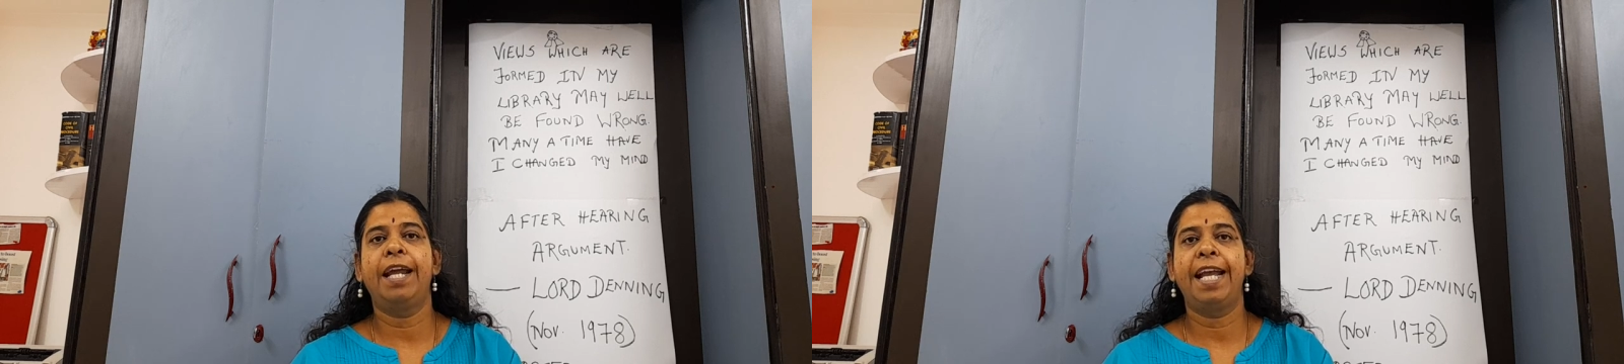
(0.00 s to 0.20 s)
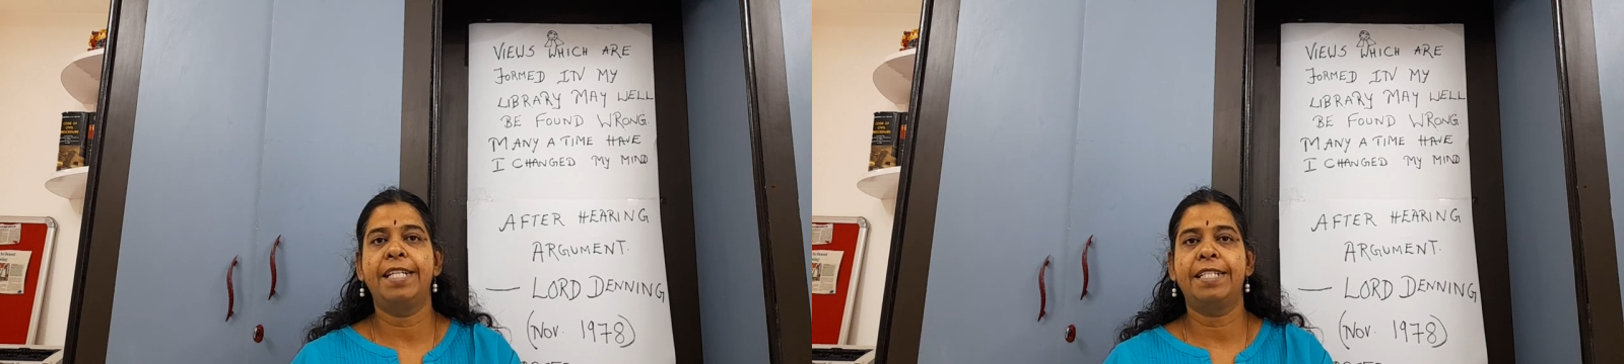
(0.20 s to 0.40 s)

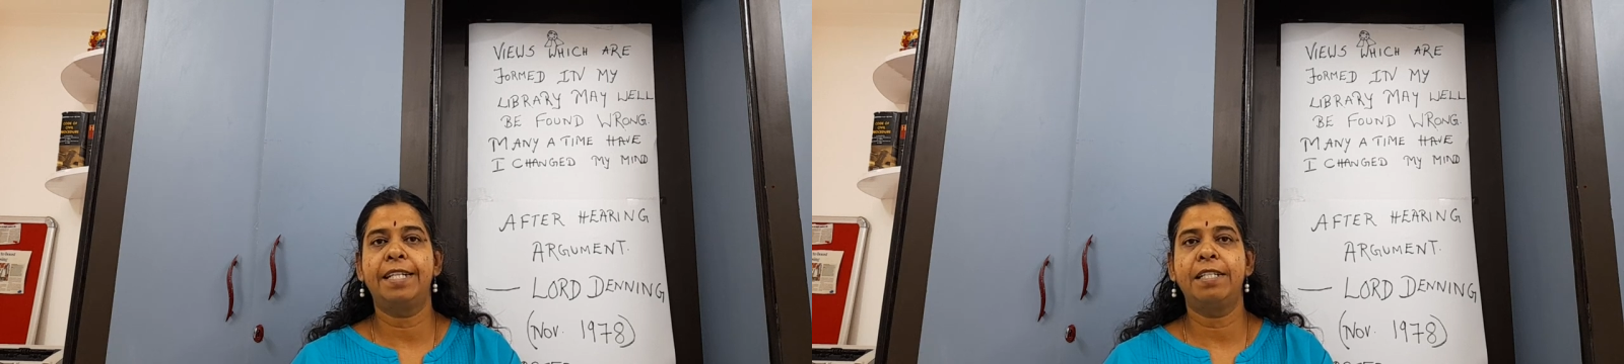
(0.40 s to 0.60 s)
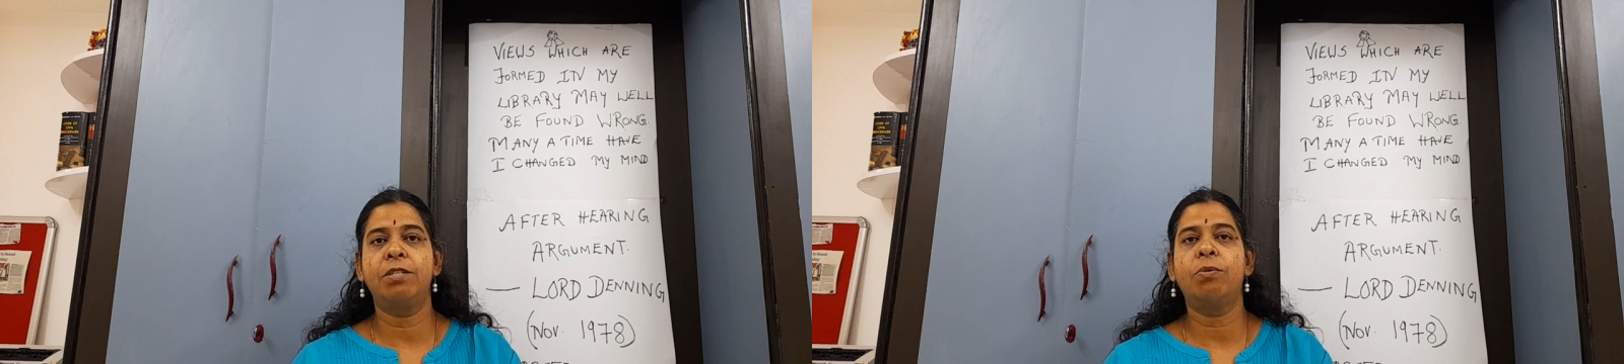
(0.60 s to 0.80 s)

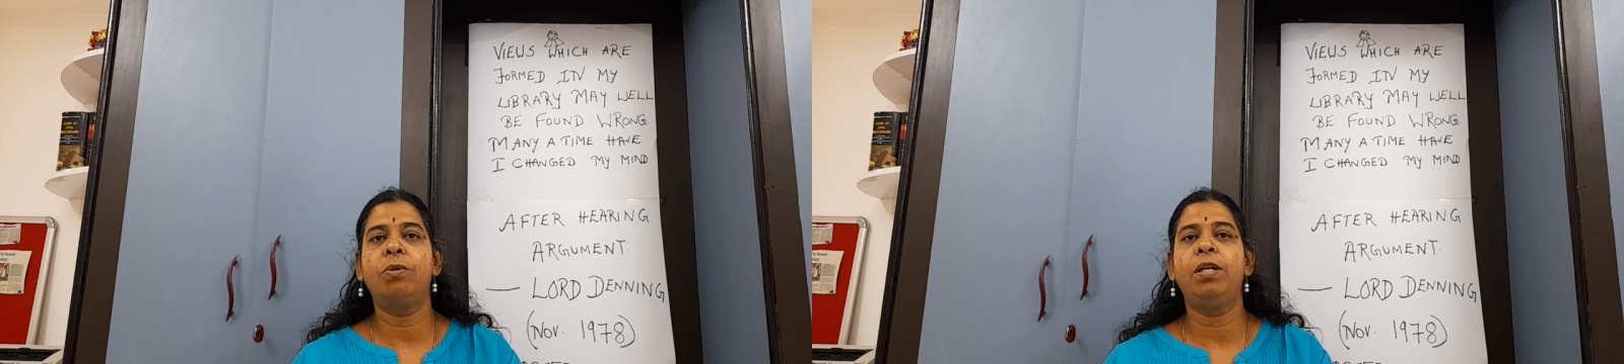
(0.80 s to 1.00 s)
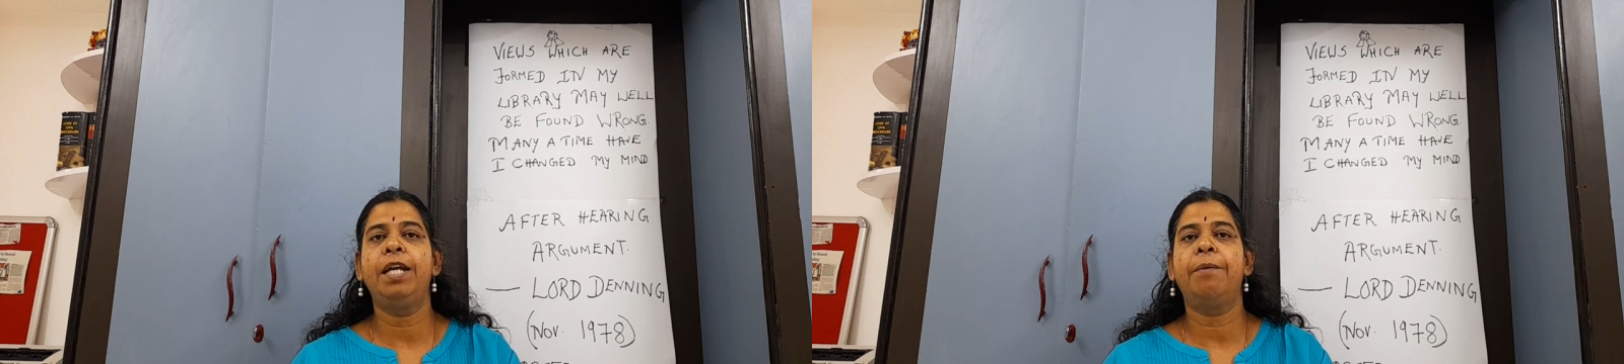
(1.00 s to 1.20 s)
extends
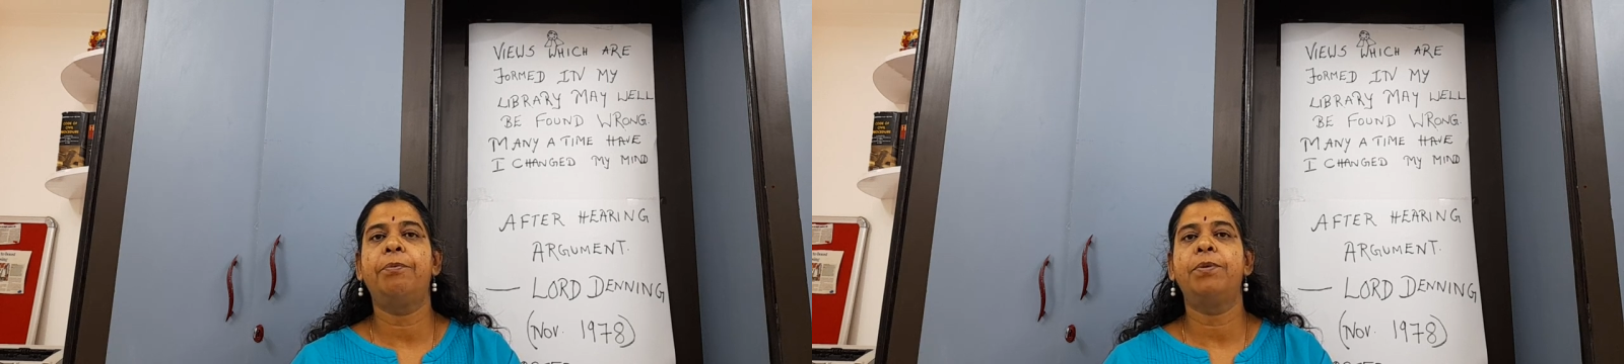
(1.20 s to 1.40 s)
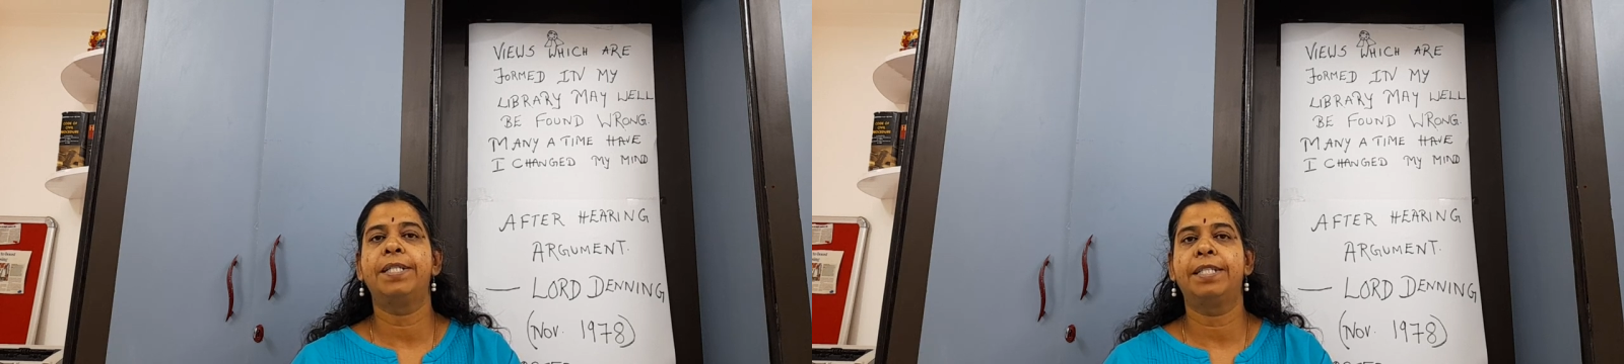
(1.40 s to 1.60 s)
only up
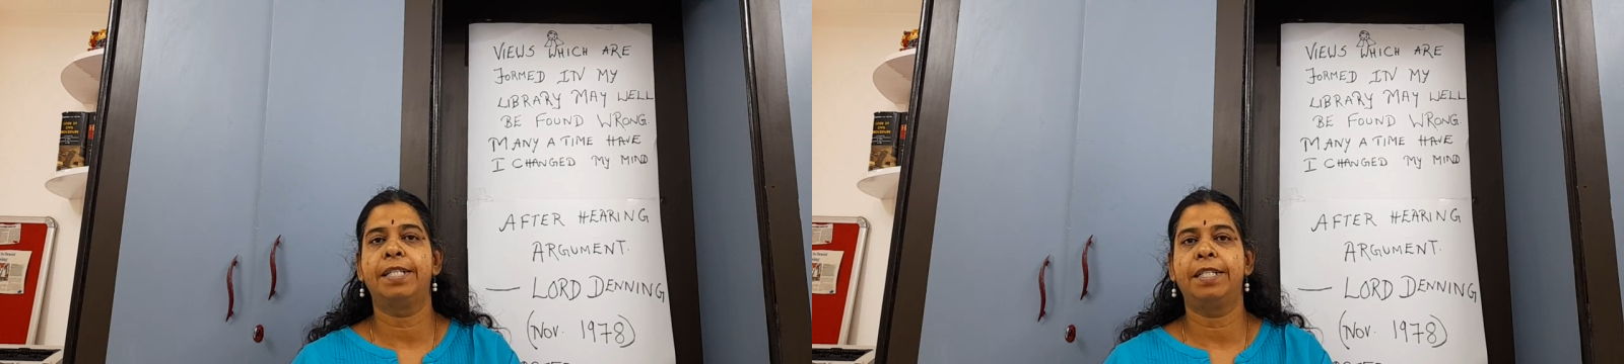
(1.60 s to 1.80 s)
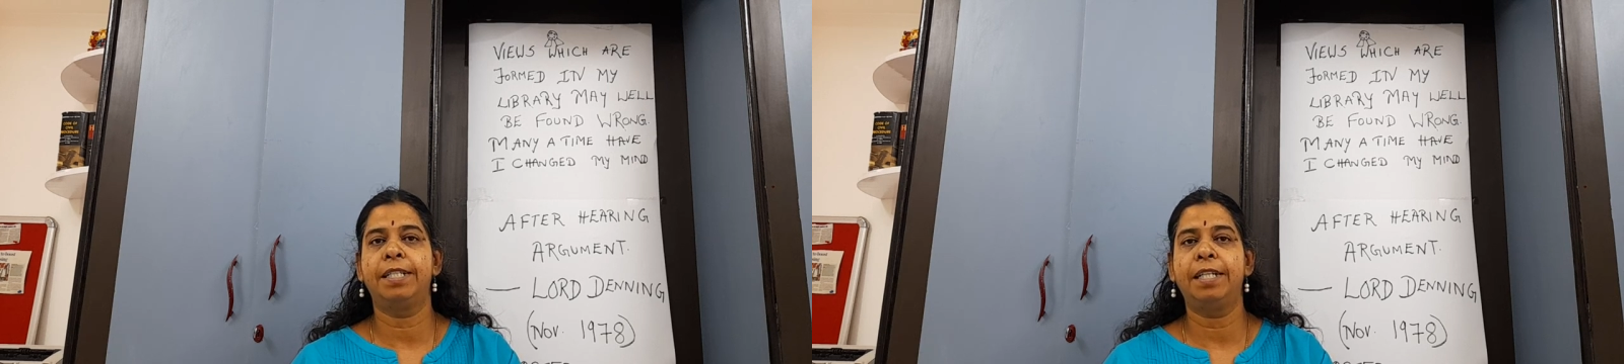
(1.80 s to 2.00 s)
to a
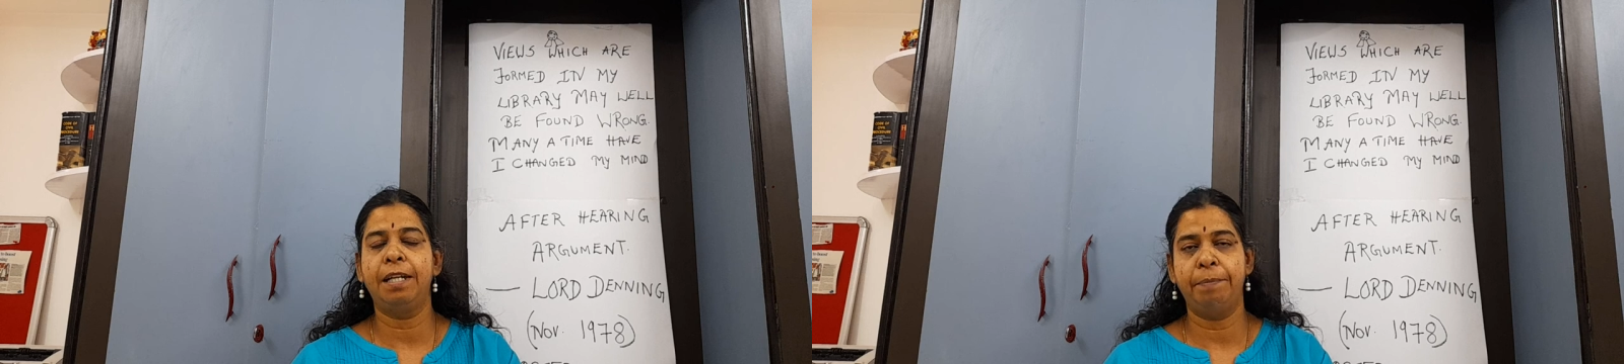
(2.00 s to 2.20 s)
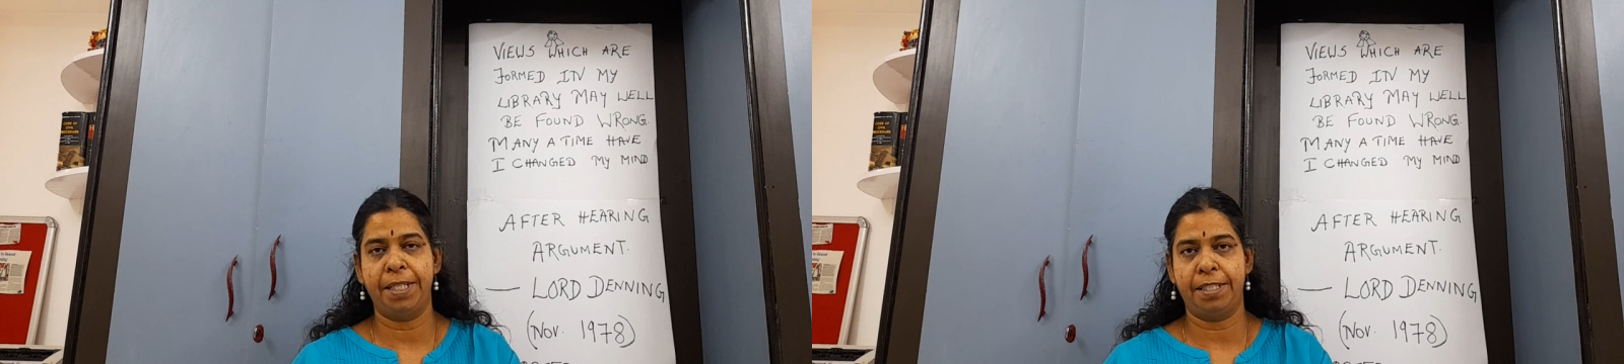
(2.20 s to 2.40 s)
certain
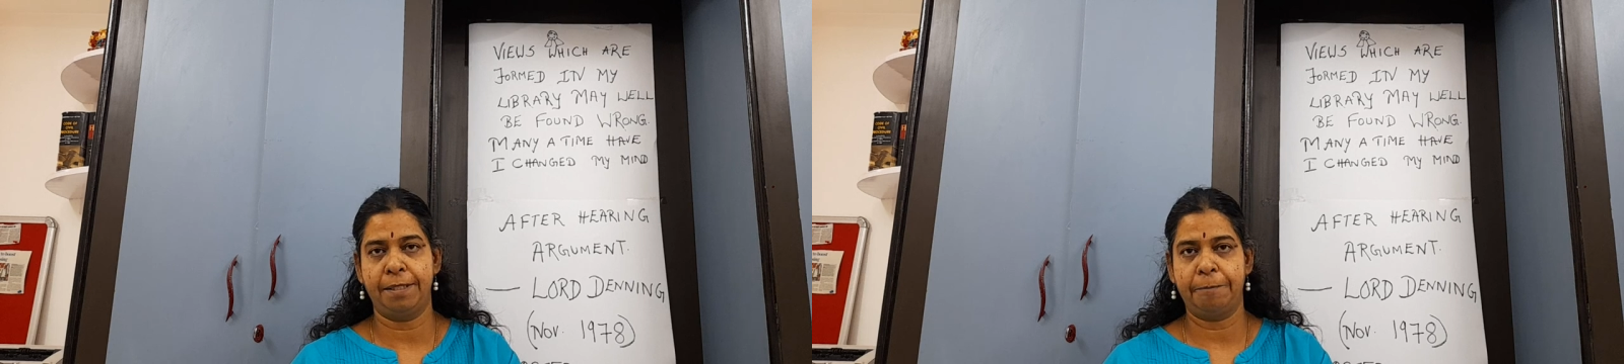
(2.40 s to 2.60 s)
limit.